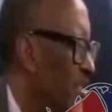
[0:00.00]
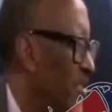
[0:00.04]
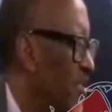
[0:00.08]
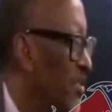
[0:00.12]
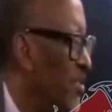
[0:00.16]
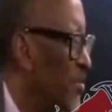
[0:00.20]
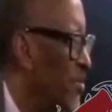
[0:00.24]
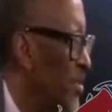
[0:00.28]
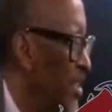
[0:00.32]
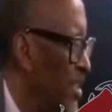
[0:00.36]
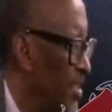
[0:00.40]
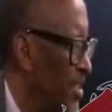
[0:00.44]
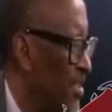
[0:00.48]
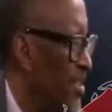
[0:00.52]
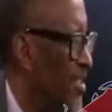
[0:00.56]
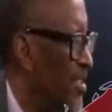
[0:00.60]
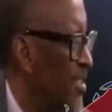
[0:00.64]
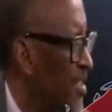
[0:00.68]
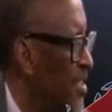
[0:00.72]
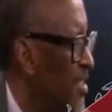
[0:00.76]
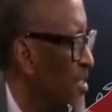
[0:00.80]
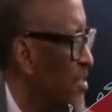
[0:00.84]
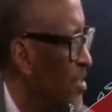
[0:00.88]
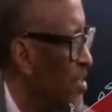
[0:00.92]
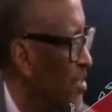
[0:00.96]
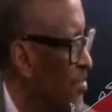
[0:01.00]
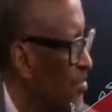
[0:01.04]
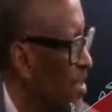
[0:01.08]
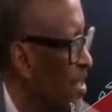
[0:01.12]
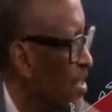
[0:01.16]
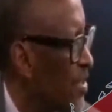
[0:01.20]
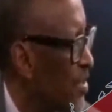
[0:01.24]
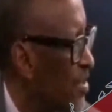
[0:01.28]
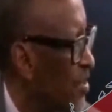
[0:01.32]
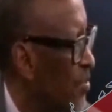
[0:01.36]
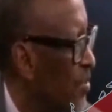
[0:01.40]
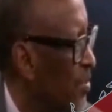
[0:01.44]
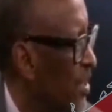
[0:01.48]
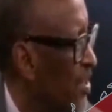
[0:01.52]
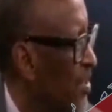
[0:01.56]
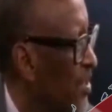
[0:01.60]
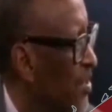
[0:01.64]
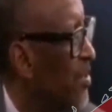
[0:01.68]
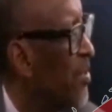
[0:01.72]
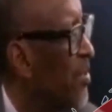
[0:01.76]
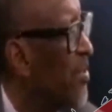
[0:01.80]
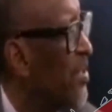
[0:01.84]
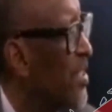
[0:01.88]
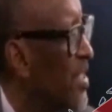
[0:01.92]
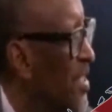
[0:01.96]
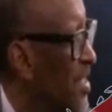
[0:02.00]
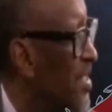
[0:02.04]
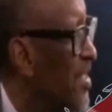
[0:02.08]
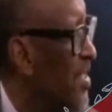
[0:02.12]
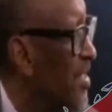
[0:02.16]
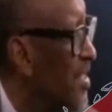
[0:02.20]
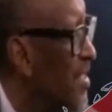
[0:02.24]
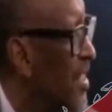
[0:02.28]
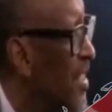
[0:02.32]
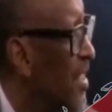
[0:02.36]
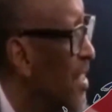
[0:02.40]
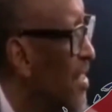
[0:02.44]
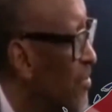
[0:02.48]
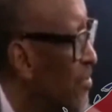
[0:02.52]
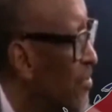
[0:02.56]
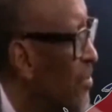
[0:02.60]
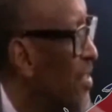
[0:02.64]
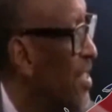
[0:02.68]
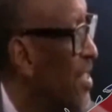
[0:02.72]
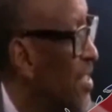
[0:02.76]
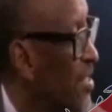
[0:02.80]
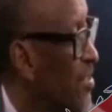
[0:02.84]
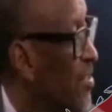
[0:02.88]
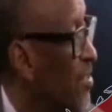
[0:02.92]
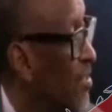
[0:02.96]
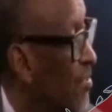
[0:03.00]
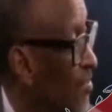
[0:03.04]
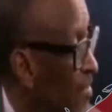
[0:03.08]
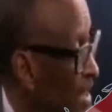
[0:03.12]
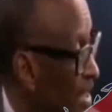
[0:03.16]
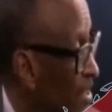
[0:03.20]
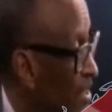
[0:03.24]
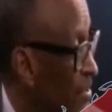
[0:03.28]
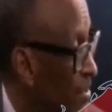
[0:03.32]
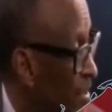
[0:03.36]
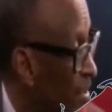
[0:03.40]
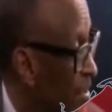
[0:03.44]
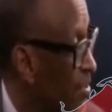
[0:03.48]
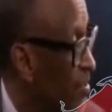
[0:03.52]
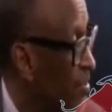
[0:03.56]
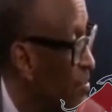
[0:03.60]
uti mi se o ye obi o foresight se se mo ko here wonder the why.